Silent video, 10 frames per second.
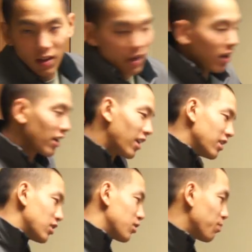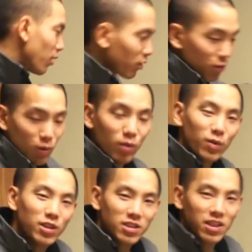Hey guys, Spartan
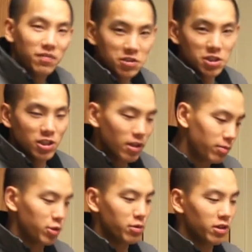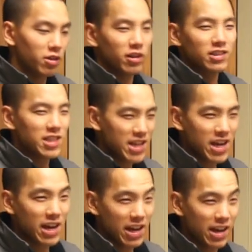117GW here, and today
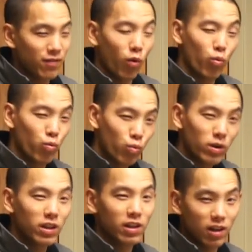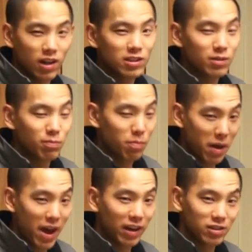I have a really awesome
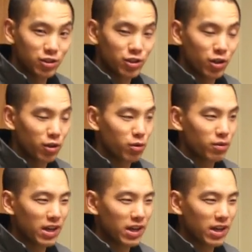bag to show you.